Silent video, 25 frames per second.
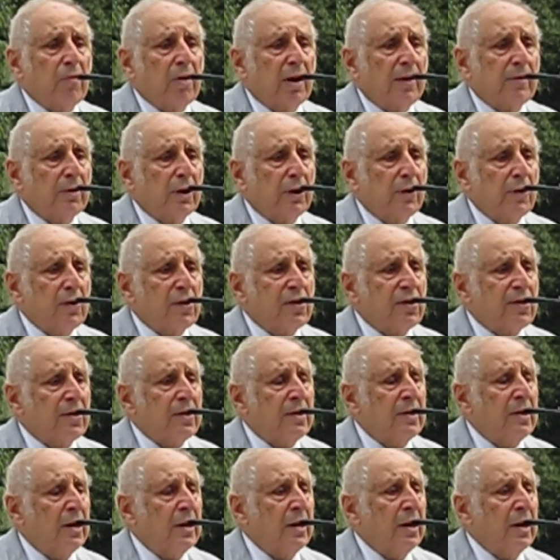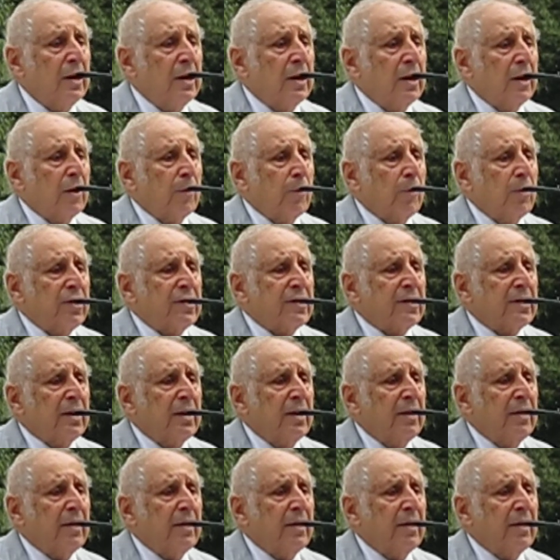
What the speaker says: Revolution, which